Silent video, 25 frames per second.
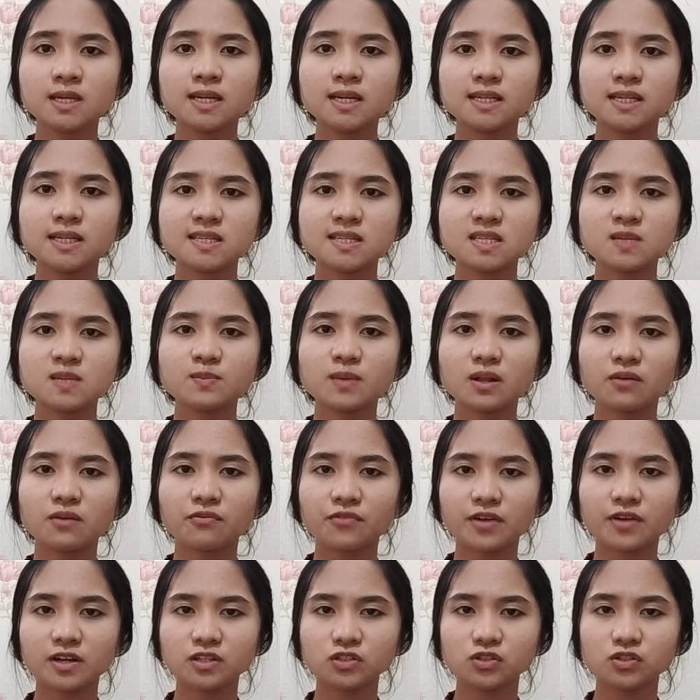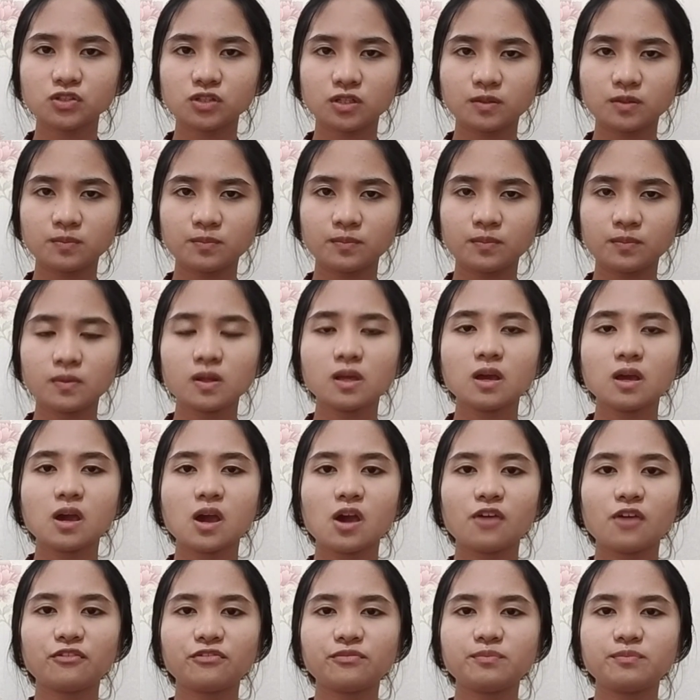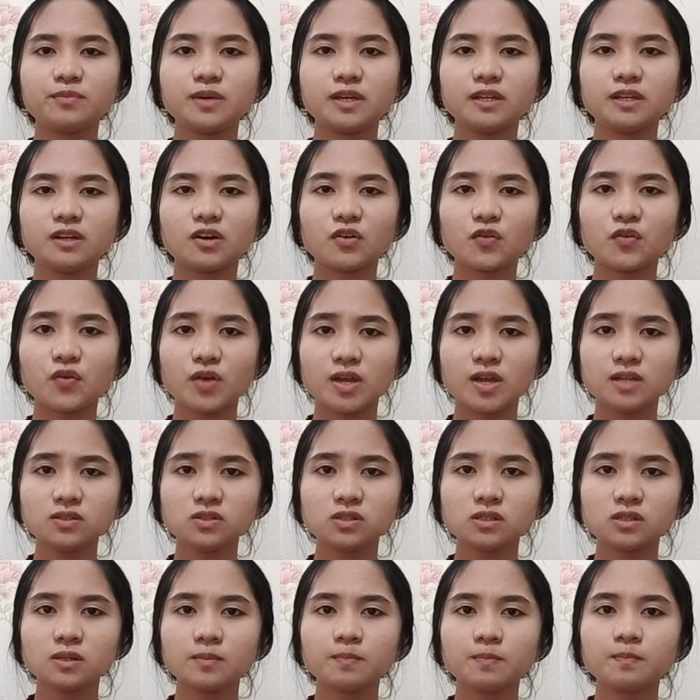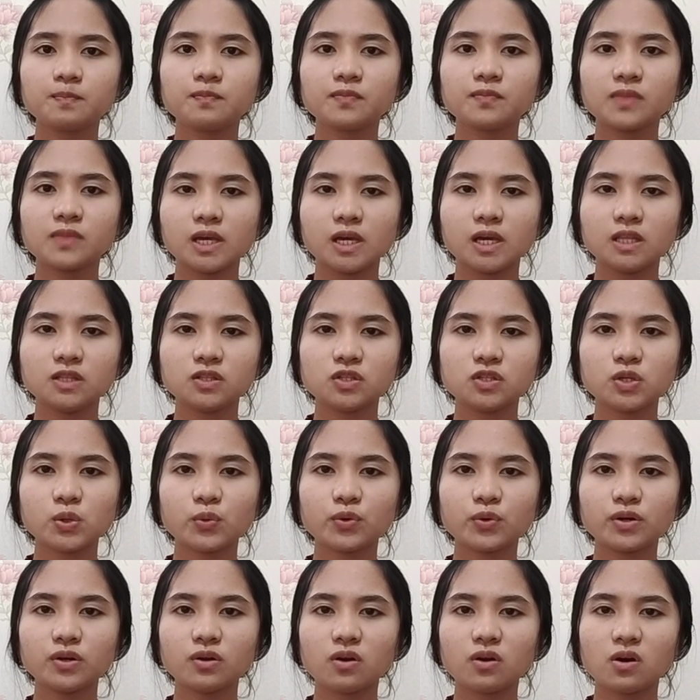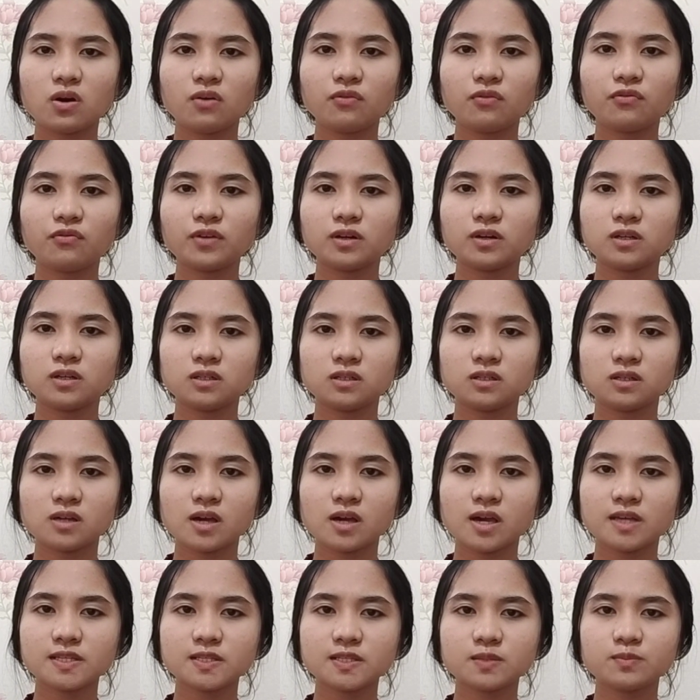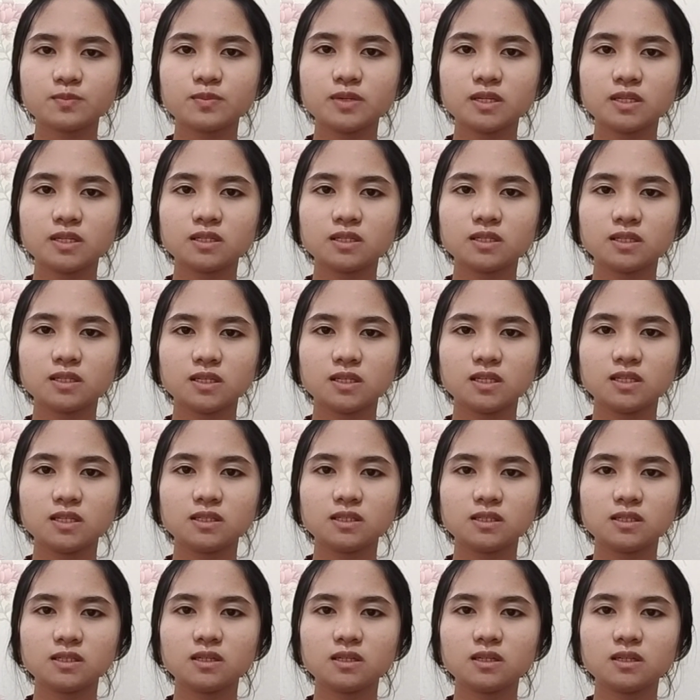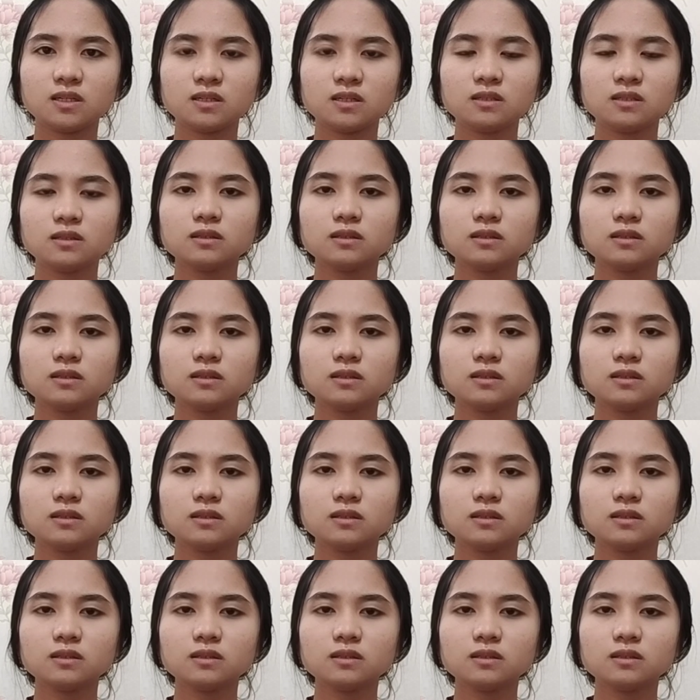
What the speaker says: Decimal functions have been arranged, and theory of has been in the